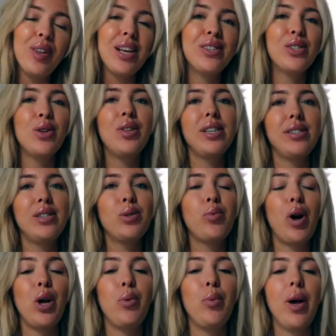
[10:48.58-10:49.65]
So this is
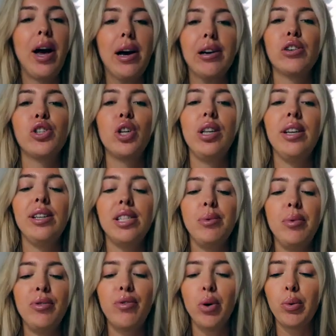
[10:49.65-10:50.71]
what we actually need to
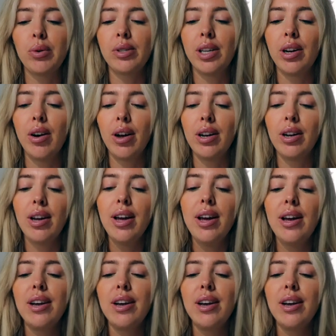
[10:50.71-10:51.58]
be focusing on.